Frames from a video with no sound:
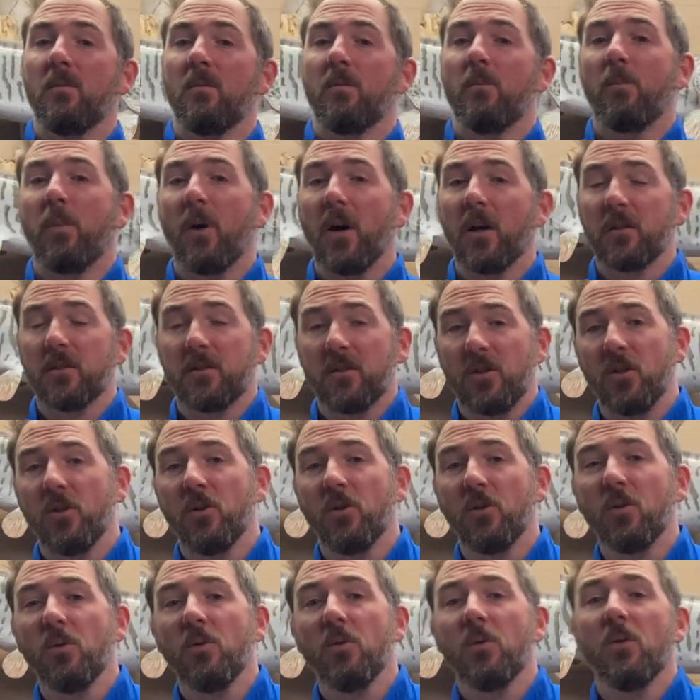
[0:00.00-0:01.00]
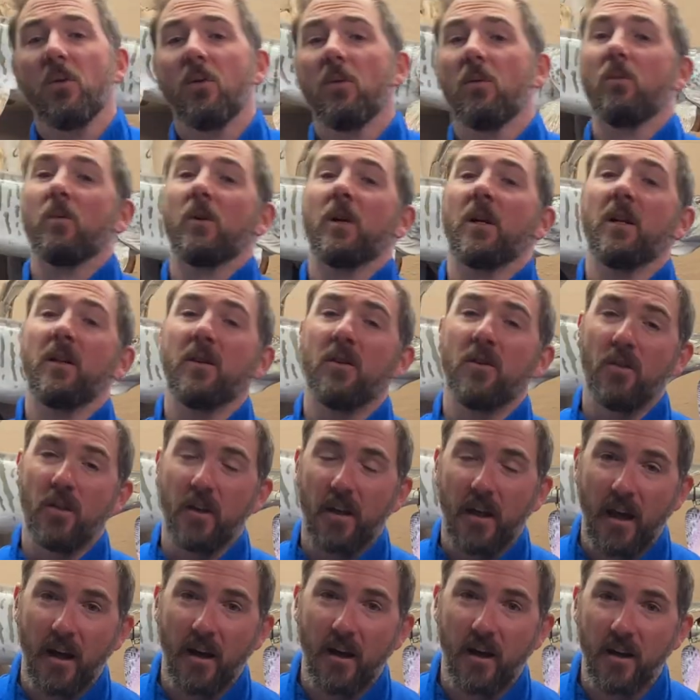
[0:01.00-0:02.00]
Part 2, we're going to do the
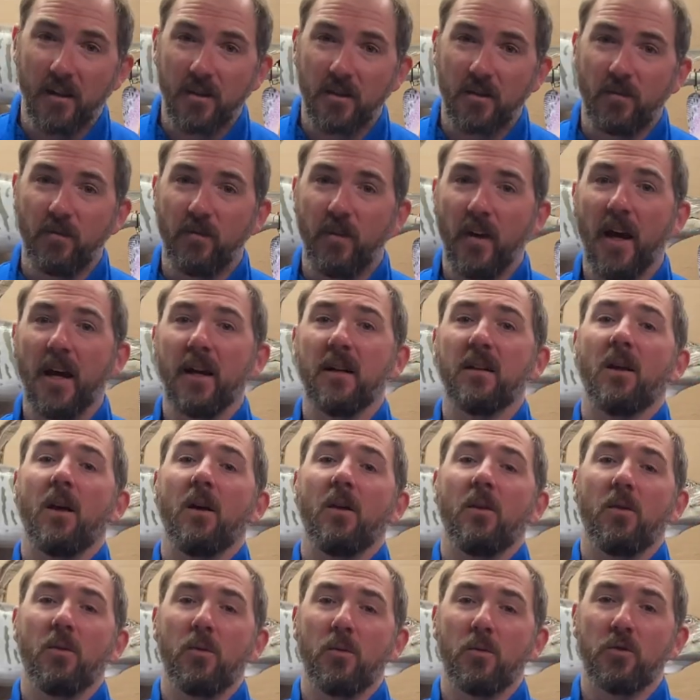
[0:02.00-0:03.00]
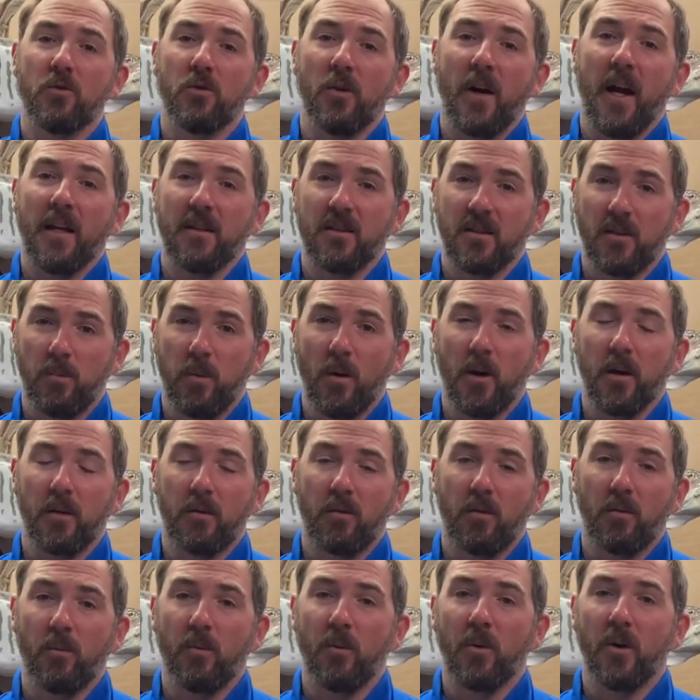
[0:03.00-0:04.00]
Chaos Effect through Jurassic
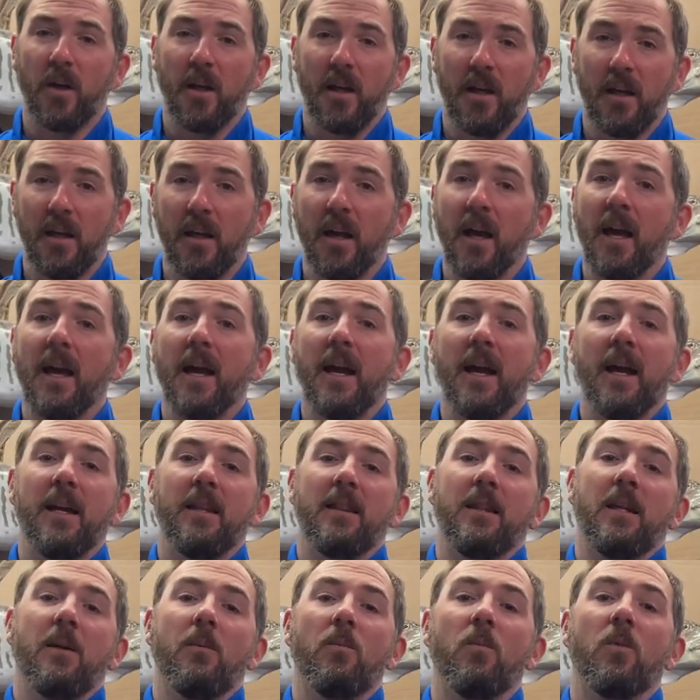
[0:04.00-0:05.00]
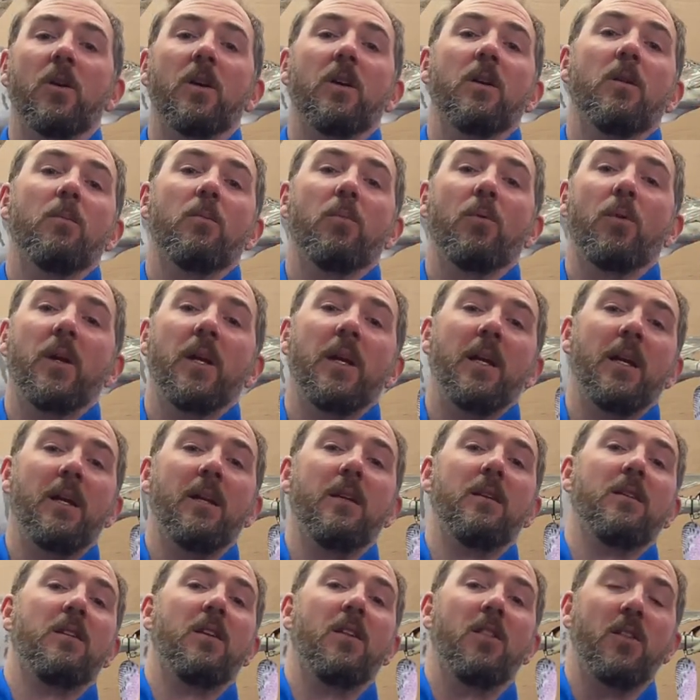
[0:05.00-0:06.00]
Park 3. And then we're going to bring
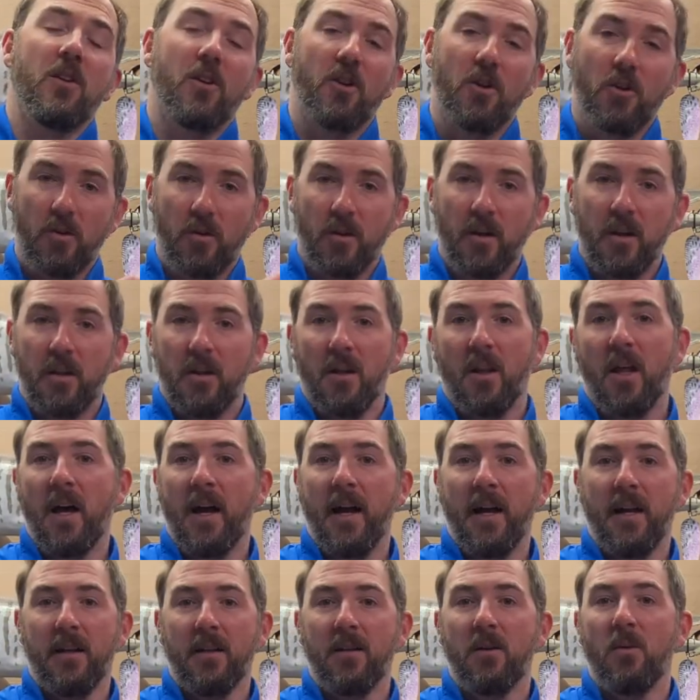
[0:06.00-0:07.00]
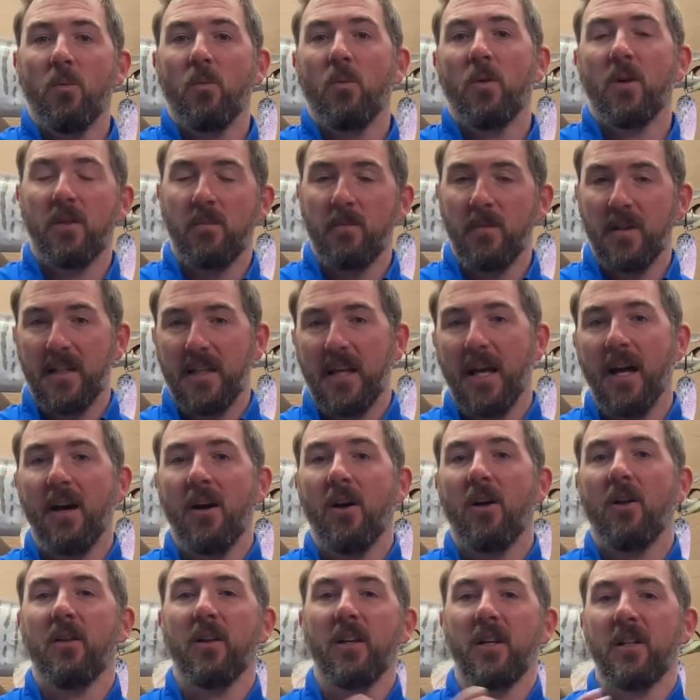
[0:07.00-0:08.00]
it to the current line with
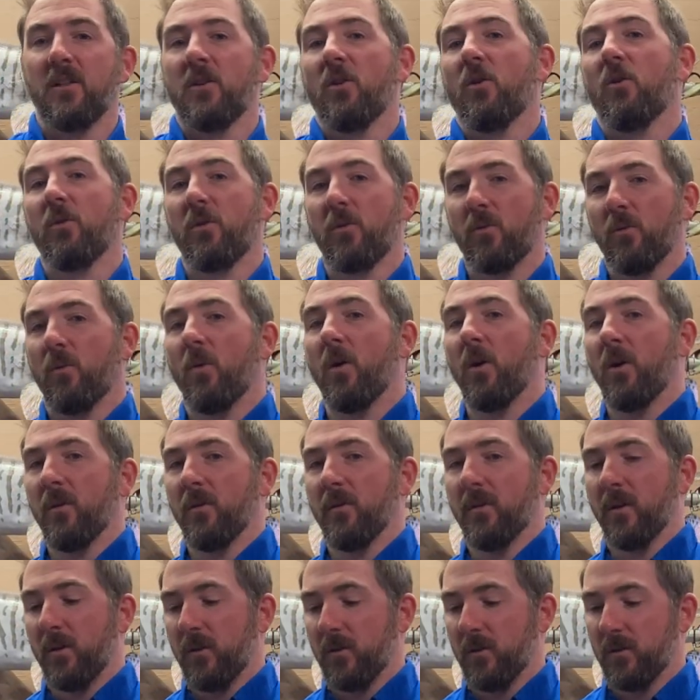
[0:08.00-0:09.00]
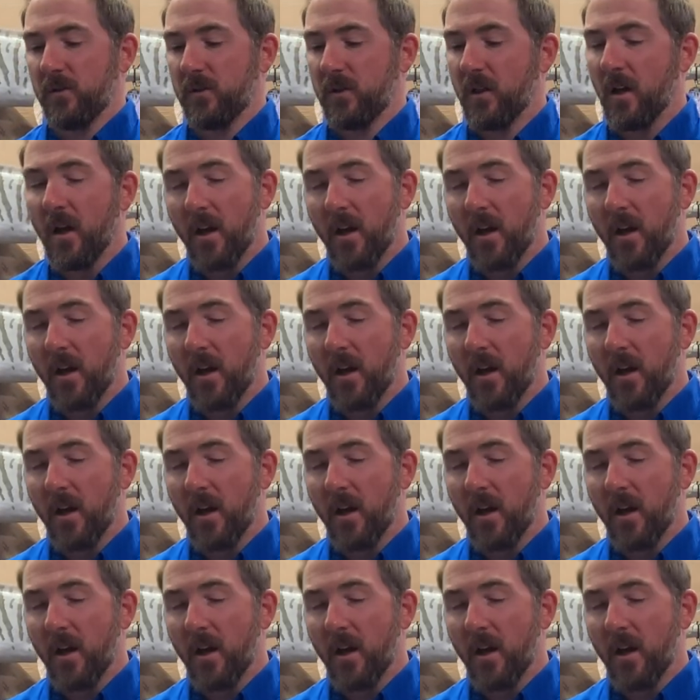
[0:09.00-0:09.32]
Mattel and go through all those.